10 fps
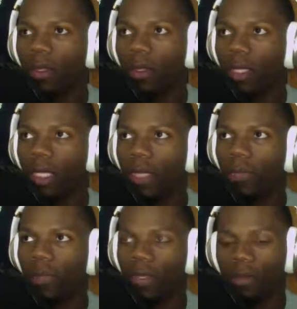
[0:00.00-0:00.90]
the
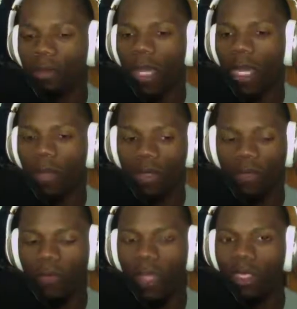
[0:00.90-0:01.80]
defensive back was
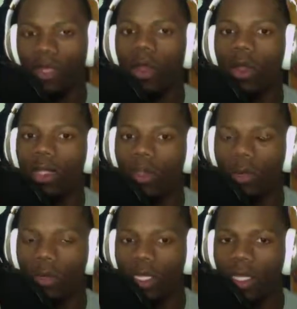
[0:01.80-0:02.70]
face guarding the
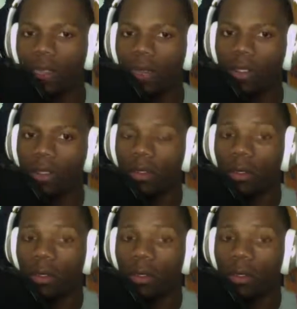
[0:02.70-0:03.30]
receivers.